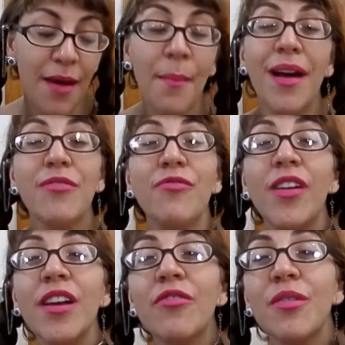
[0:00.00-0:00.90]
My
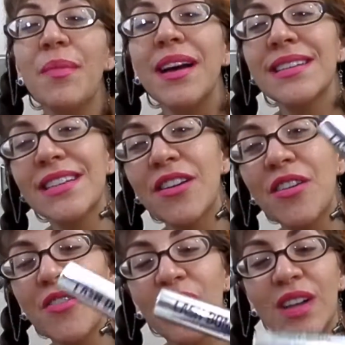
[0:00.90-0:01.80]
favorite
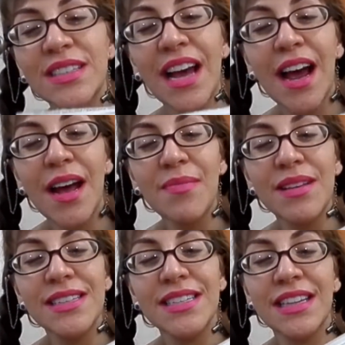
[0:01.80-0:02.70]
mascara of all time,
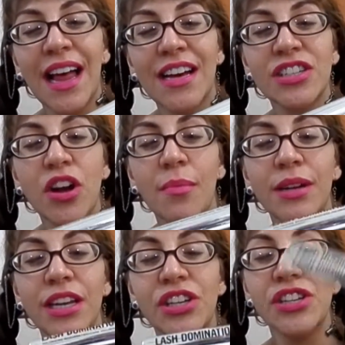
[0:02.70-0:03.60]
this is Lash
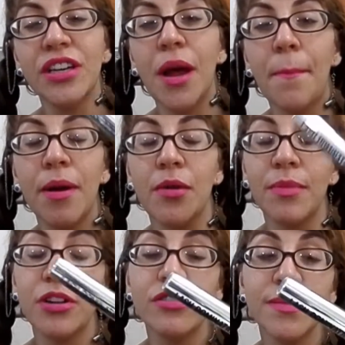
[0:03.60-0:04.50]
Domination Bare
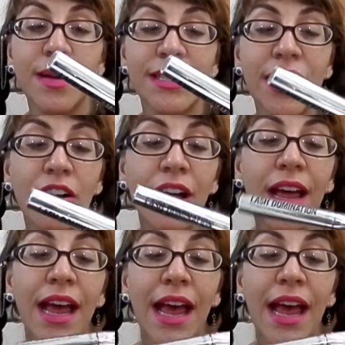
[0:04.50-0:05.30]
Minerals Mascara.